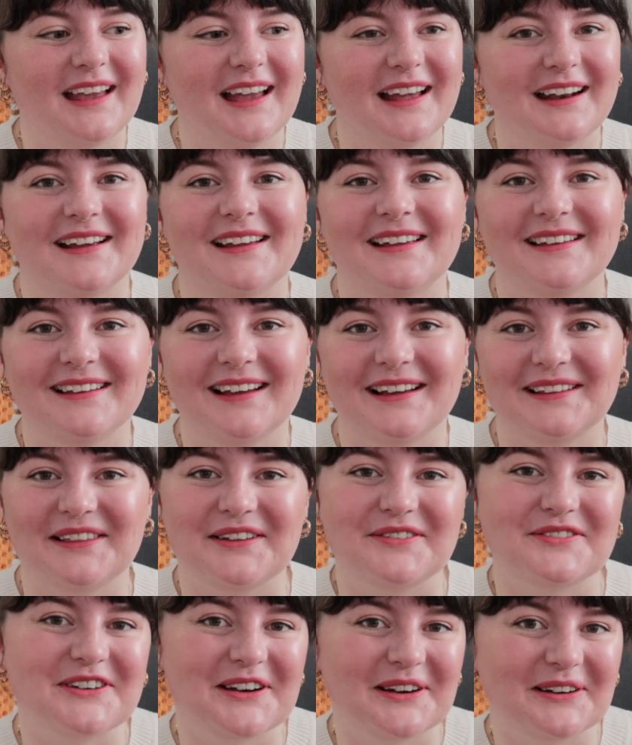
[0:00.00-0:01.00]
I
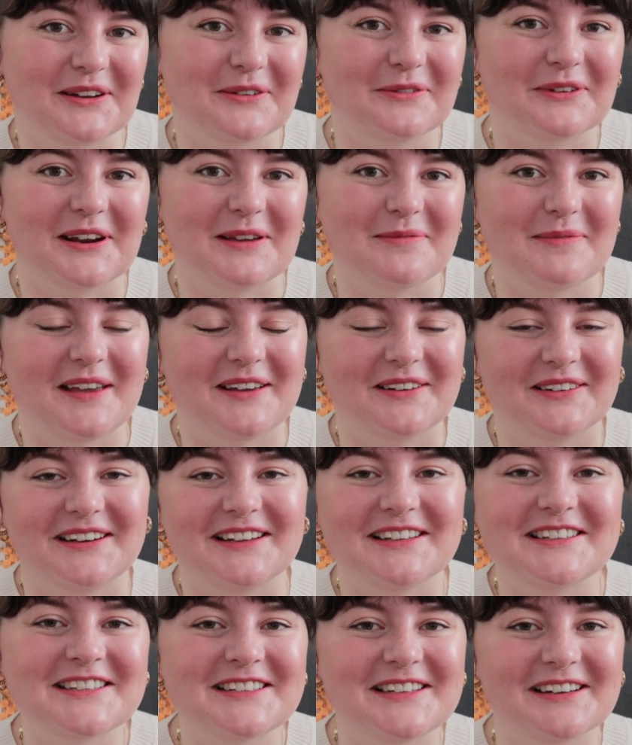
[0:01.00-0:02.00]
love sharing what I make on
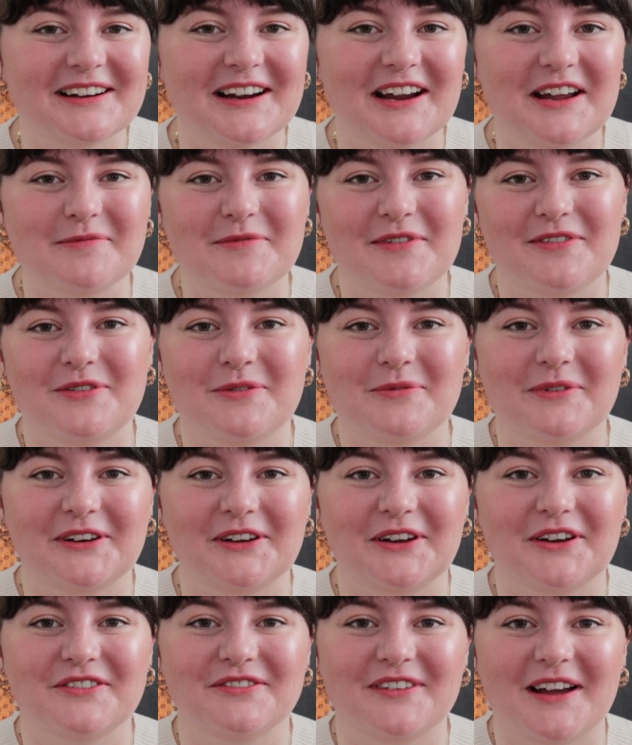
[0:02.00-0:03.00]
Instagram. If you want to
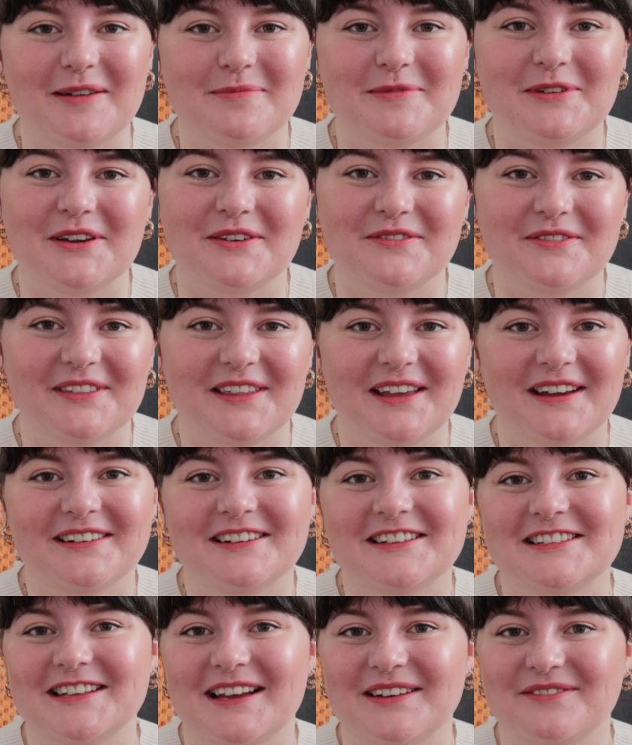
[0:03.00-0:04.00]
go find me over there,
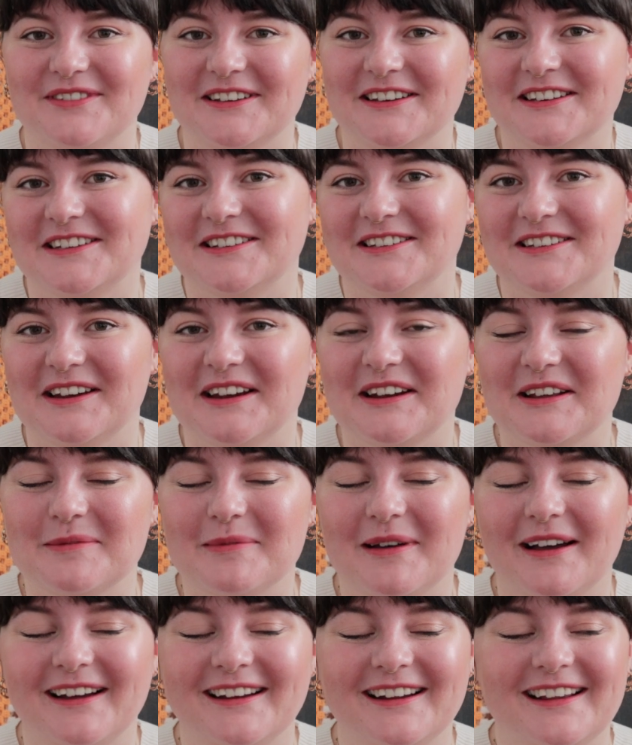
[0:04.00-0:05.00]
it's at Vintage Knitting
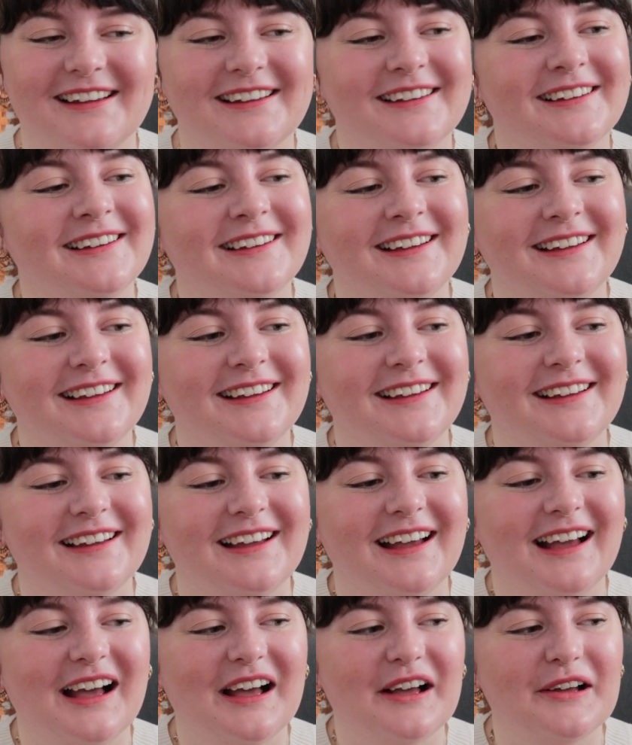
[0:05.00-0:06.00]
Party.
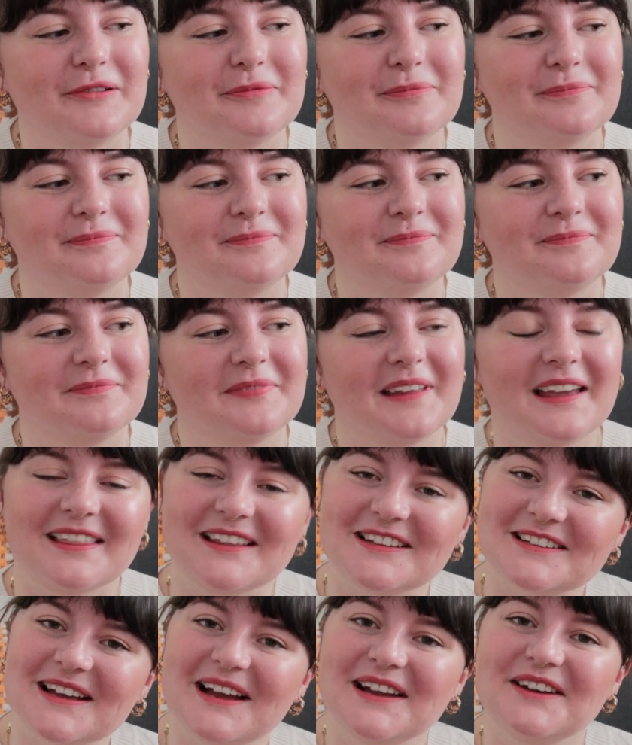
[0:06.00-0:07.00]
And
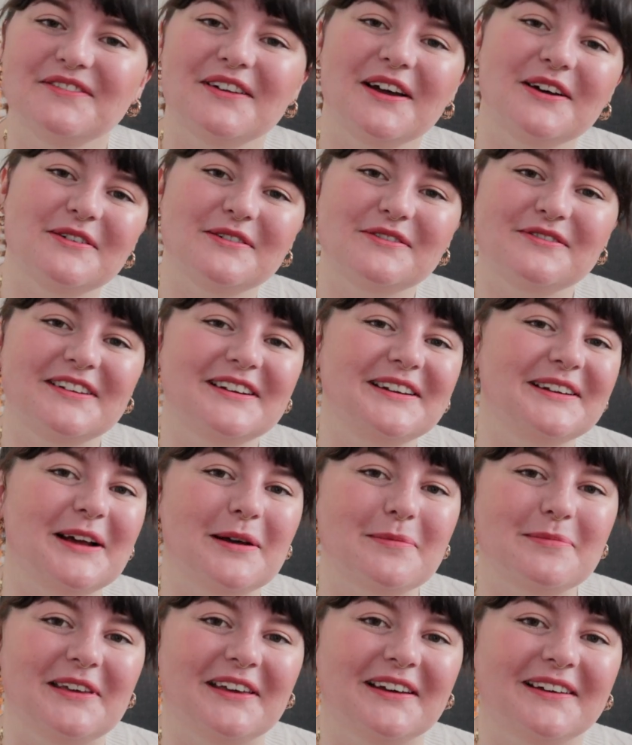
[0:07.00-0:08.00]
that's kind of how I've ended
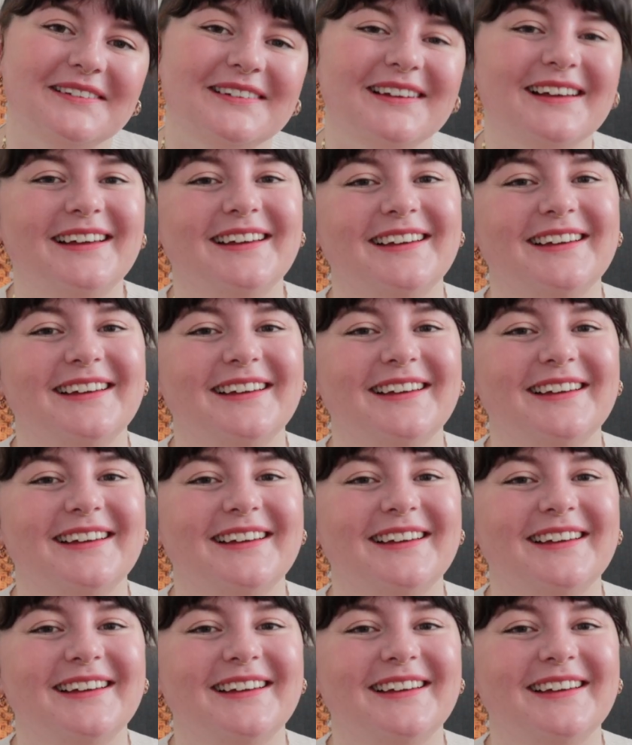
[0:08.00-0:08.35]
up here.